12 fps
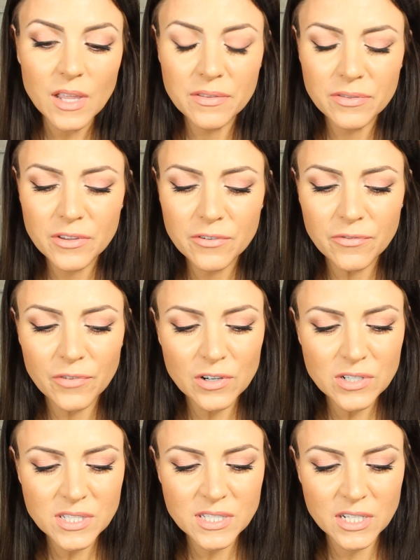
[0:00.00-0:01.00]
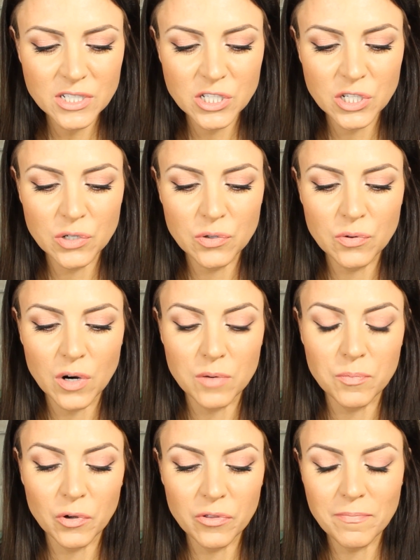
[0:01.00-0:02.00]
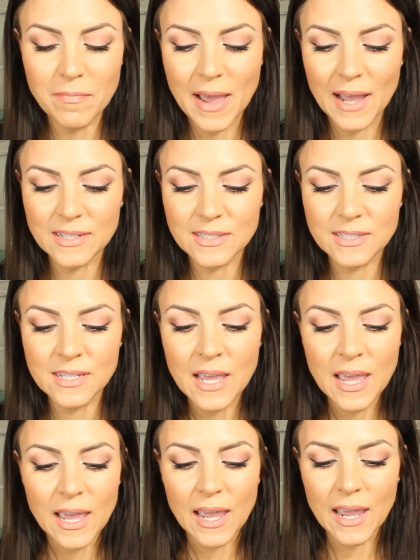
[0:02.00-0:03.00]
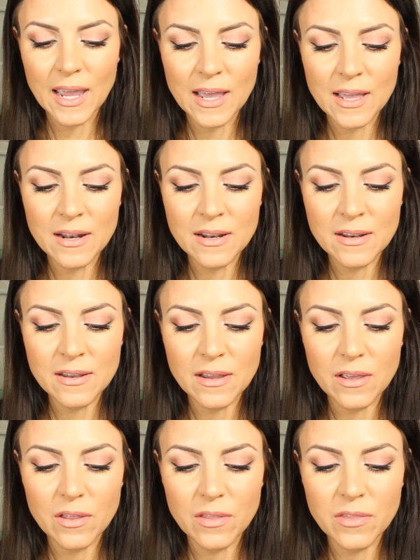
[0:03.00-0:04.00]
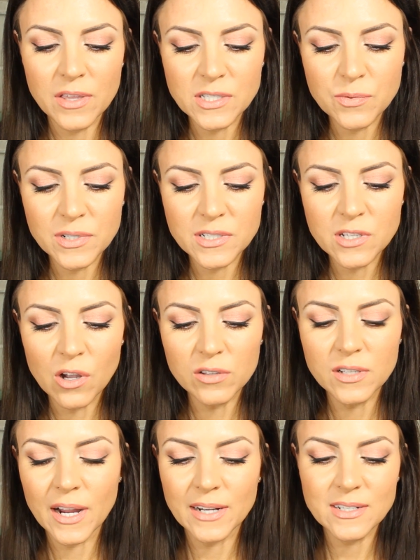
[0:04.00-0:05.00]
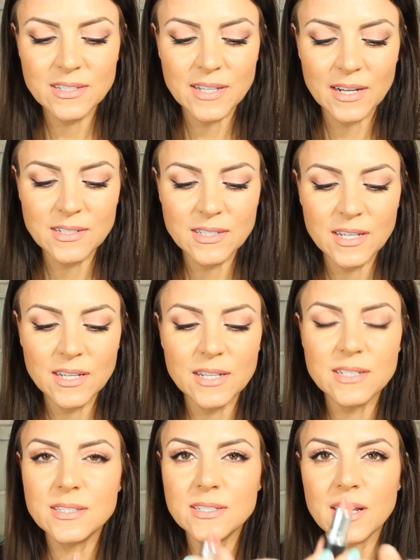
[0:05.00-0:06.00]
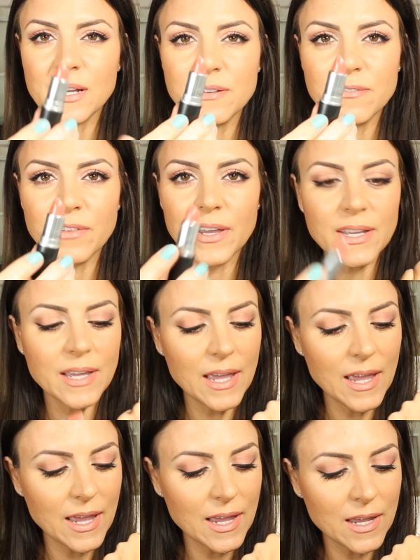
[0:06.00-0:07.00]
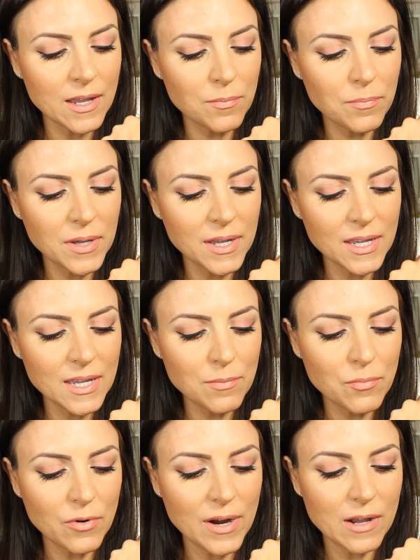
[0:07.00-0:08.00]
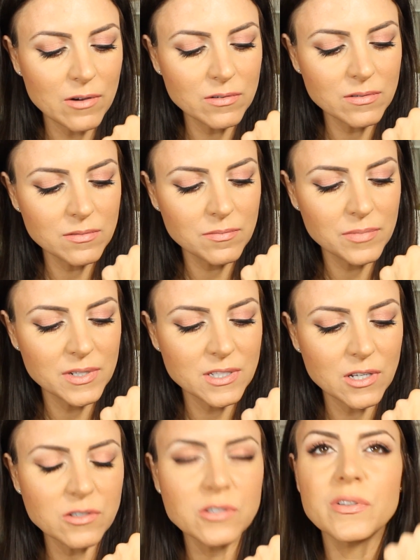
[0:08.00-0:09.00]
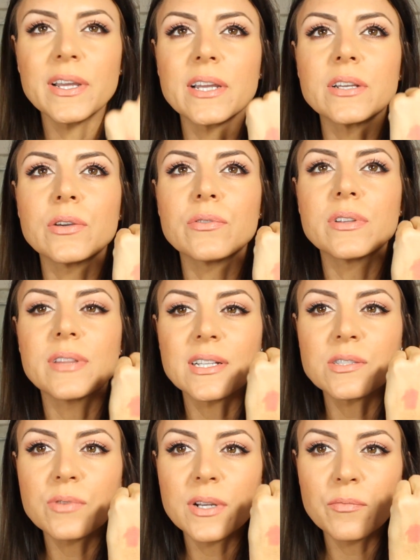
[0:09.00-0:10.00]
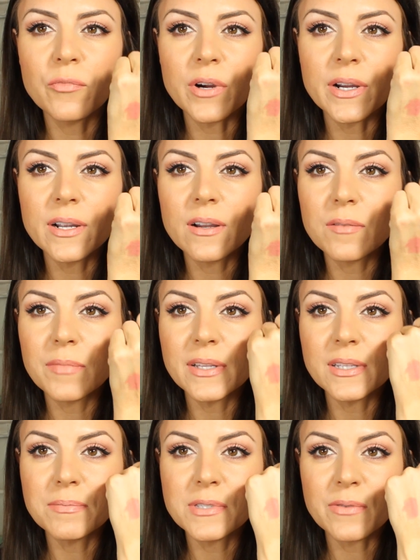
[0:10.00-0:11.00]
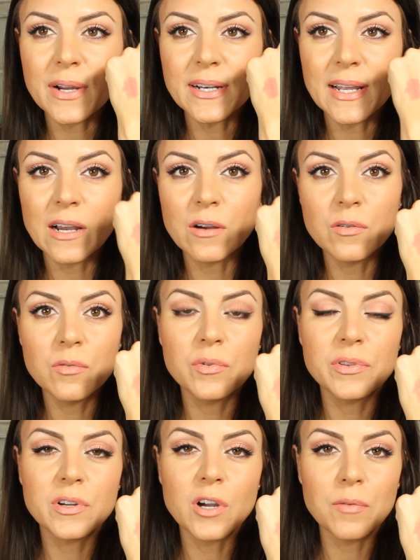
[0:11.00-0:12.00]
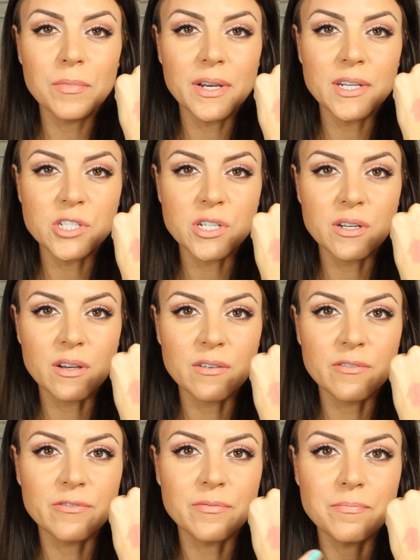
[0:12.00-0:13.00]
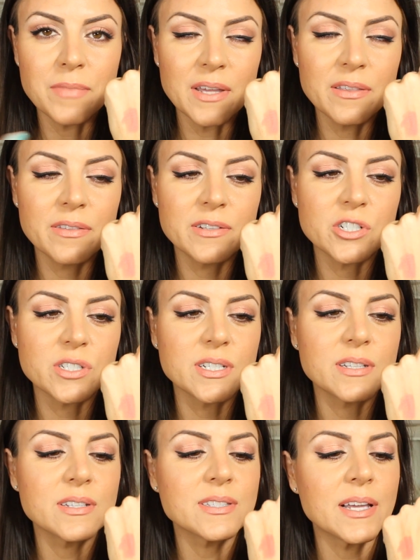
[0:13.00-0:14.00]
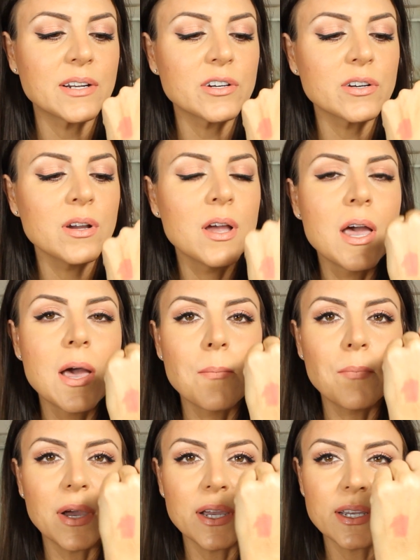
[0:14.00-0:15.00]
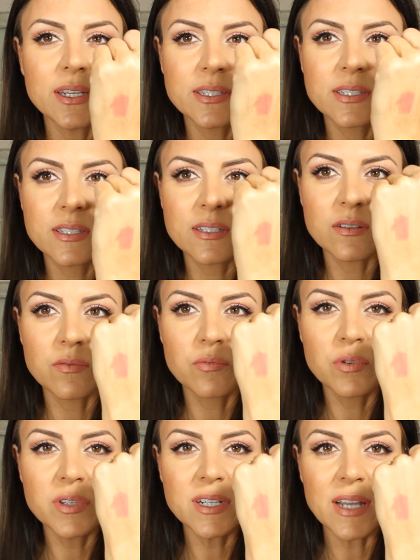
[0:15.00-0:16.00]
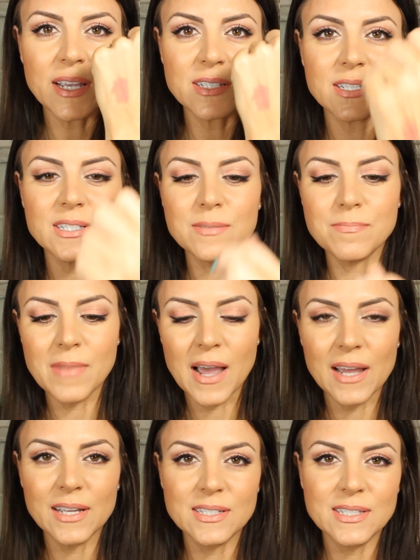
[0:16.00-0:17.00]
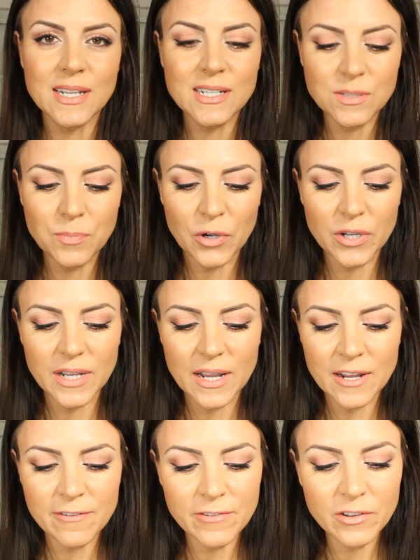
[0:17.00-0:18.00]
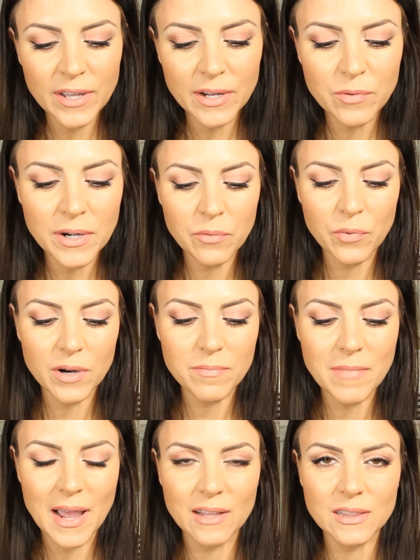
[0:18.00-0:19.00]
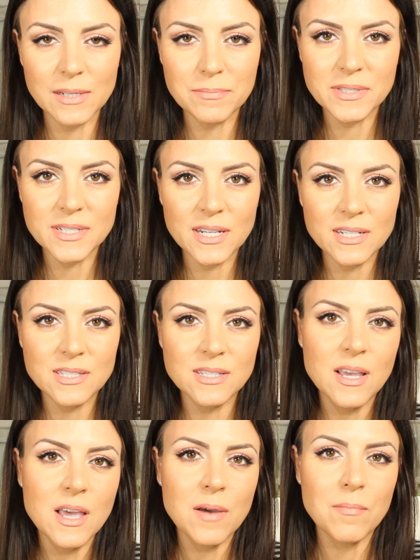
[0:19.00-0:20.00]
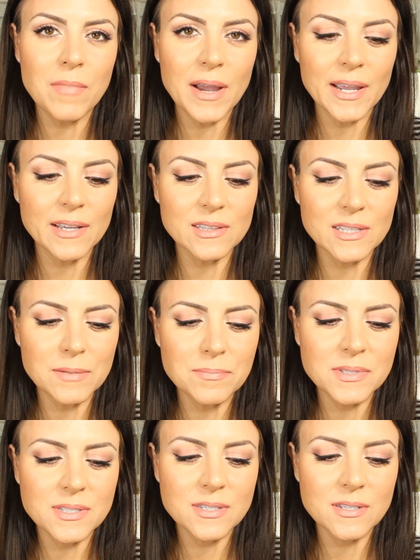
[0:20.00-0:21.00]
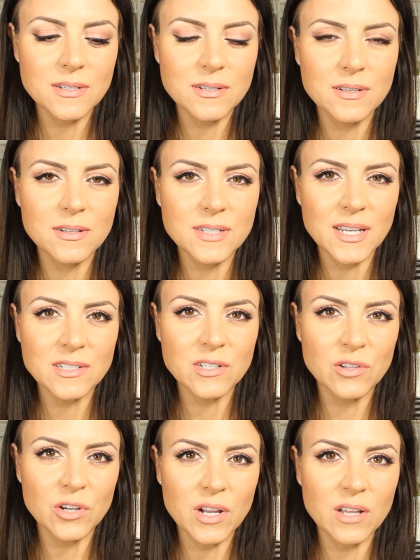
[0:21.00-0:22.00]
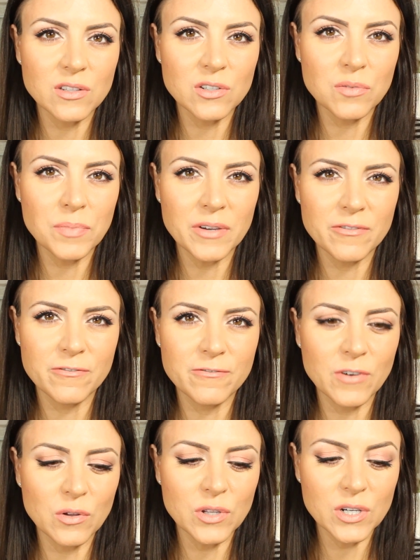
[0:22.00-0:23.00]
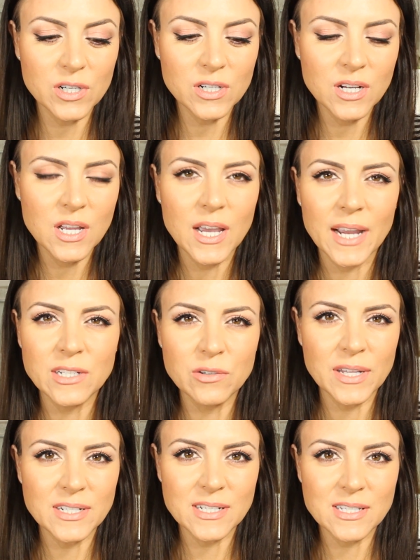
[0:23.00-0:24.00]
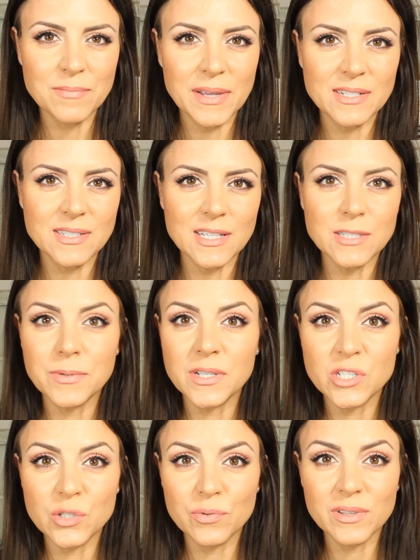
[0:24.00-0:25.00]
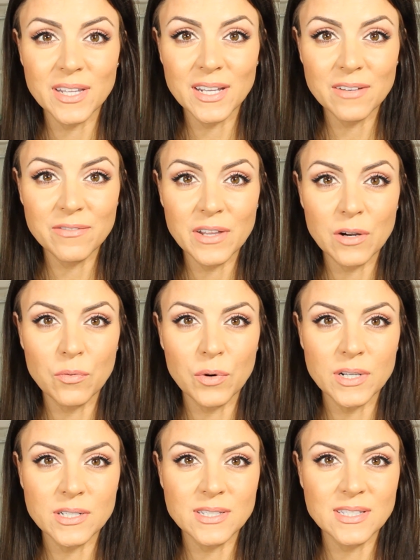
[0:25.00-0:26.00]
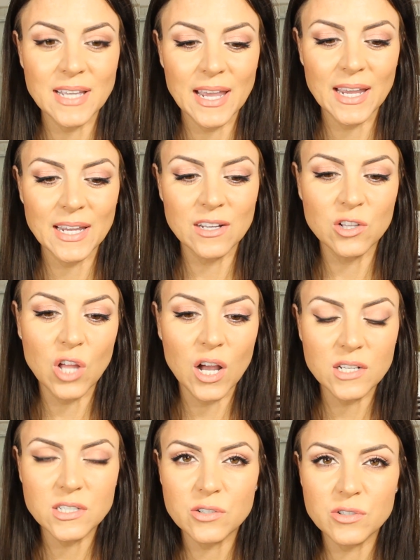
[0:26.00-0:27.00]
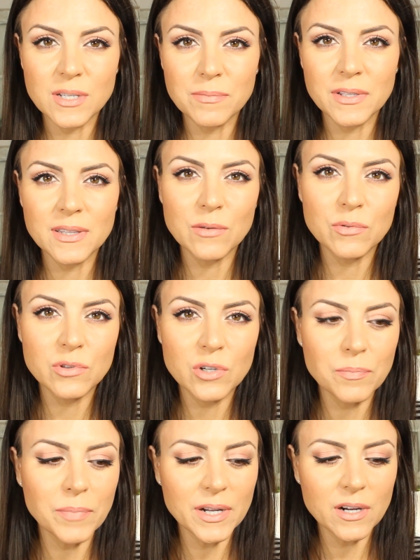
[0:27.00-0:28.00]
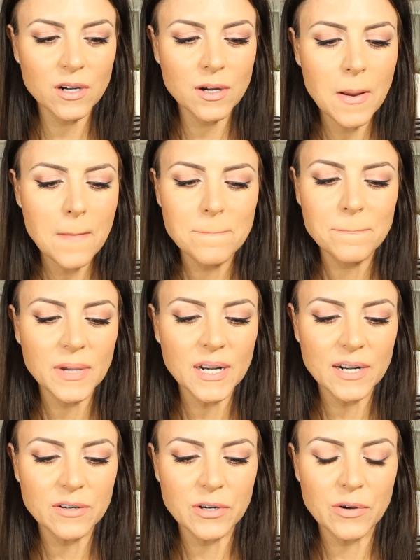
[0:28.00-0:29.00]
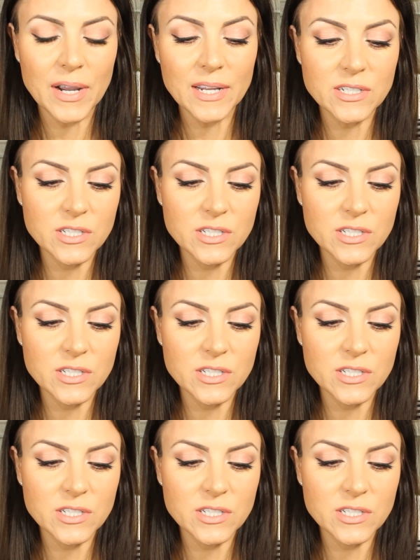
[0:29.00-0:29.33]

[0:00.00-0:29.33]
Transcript: the first two are both mattes. And this one is called Kinda Sexy. It's kind of like a pinky brown. It's also like a nude, and that's what I'm wearing on my lips right now with a combination of Myth just in the center. But it's really nice. It's matte. It stays put, and I feel like wear matte lipsticks, my lips tend to look a little bit fuller. I know that doesn't make sense because you would think if there was a gloss or something, they would look bigger, but I don't know.